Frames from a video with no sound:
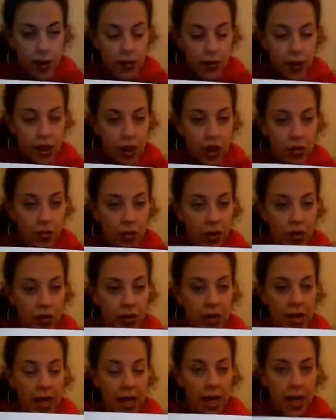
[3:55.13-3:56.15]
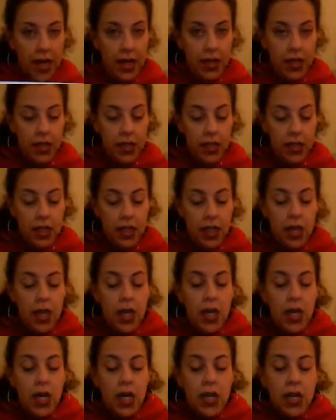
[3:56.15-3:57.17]
that you understand
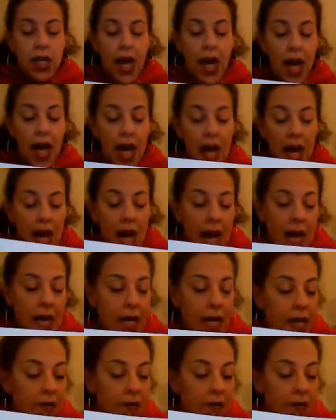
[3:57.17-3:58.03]
that 80